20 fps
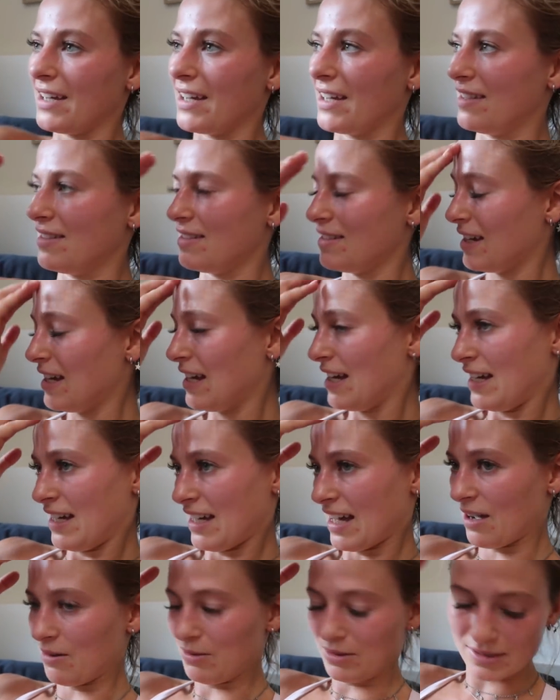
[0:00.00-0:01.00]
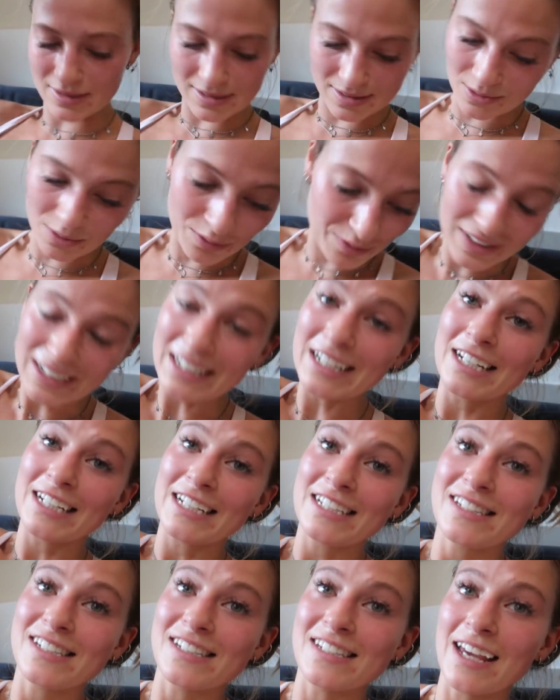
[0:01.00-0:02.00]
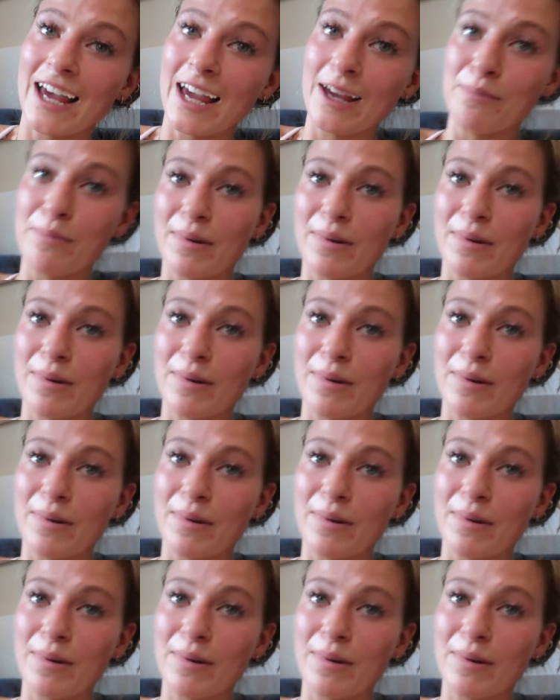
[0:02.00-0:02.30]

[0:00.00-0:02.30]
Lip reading: because I was just not feeling it today.